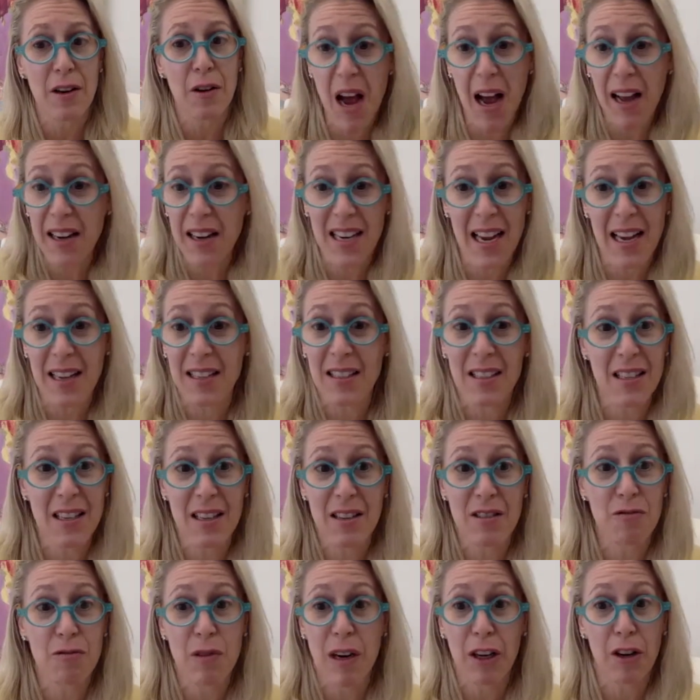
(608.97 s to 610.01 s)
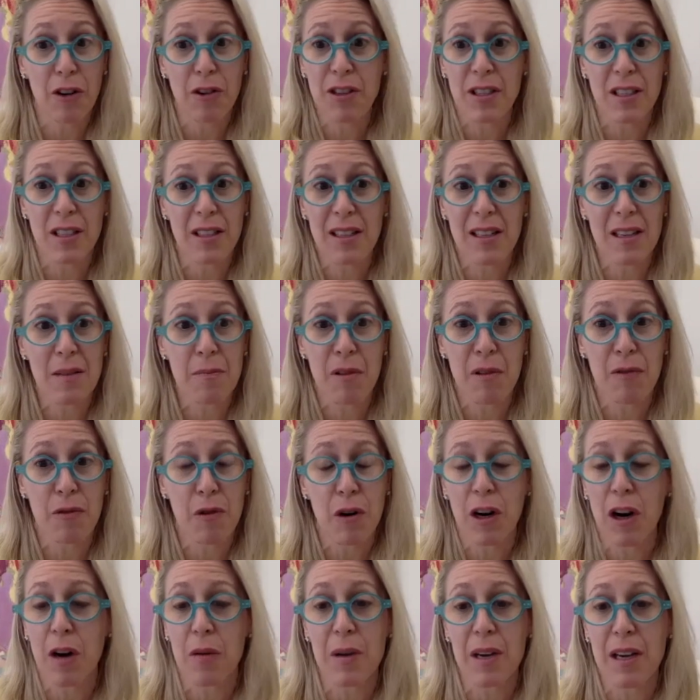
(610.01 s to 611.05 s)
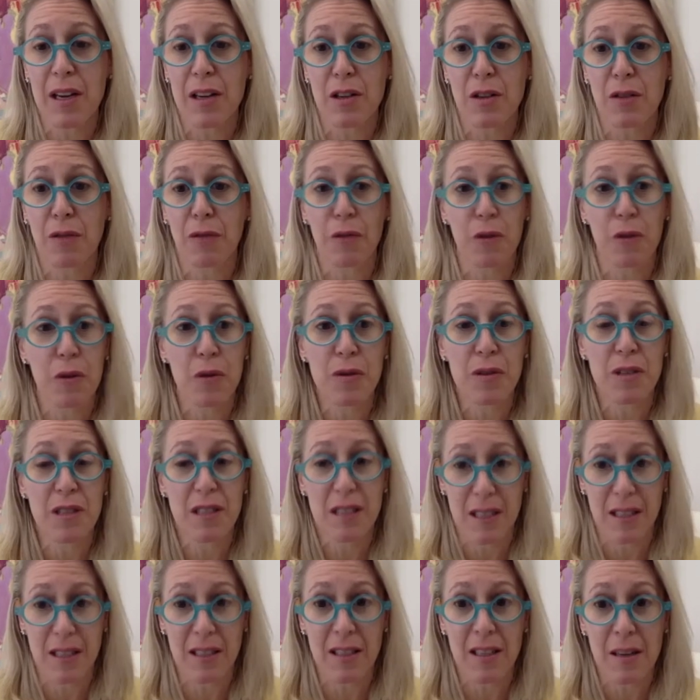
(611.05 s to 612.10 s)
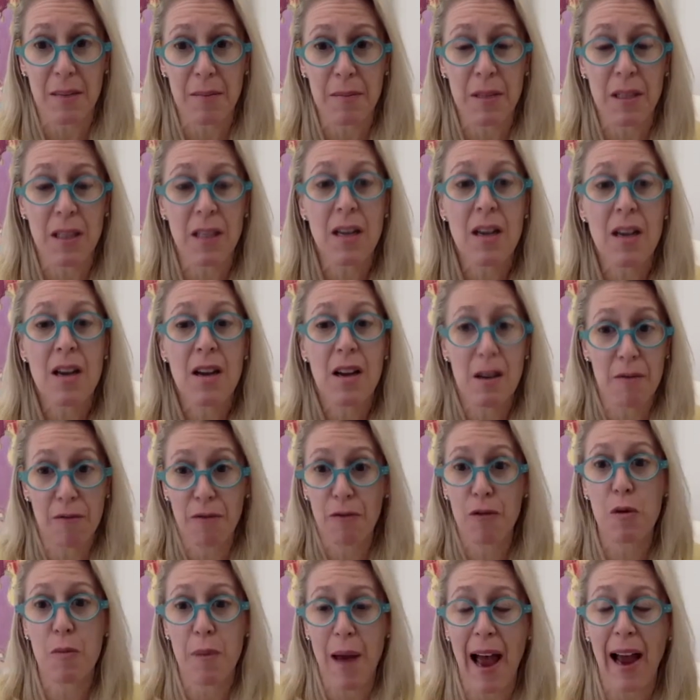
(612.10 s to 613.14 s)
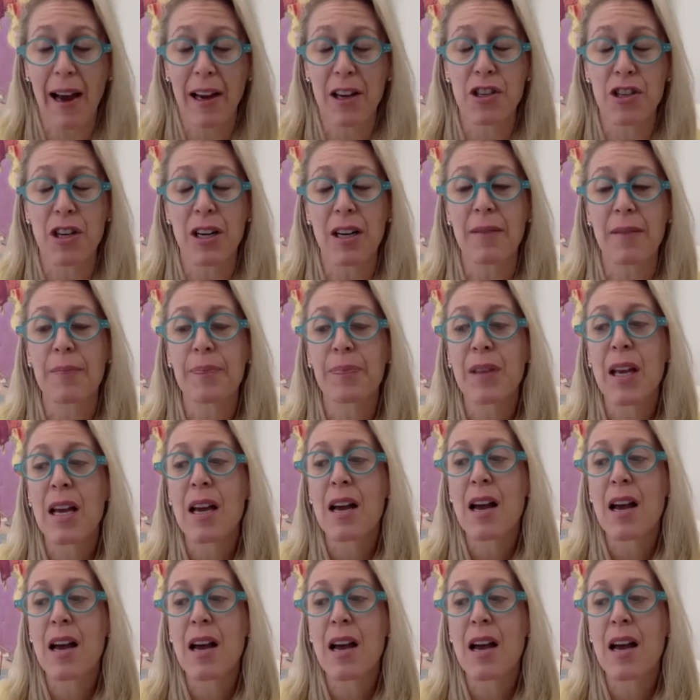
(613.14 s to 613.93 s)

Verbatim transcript: not tested rigorously before going into food systems and food packaging.